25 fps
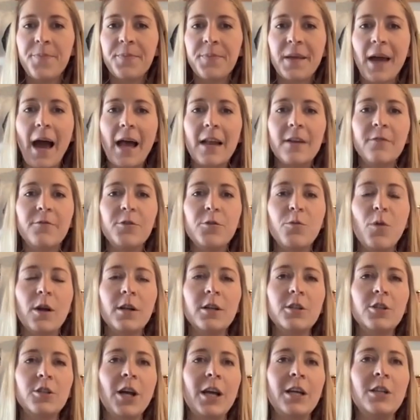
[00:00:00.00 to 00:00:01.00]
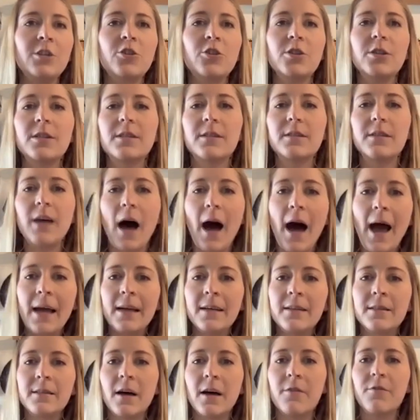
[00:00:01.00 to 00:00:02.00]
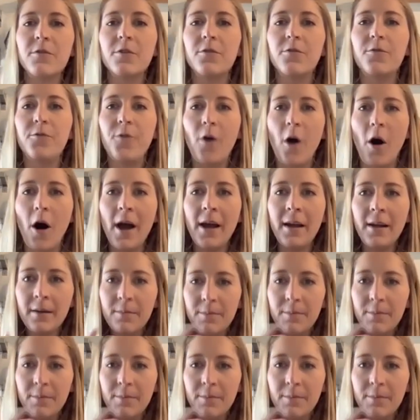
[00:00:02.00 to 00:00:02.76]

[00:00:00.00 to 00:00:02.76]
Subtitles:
And if you want to change the size of the font,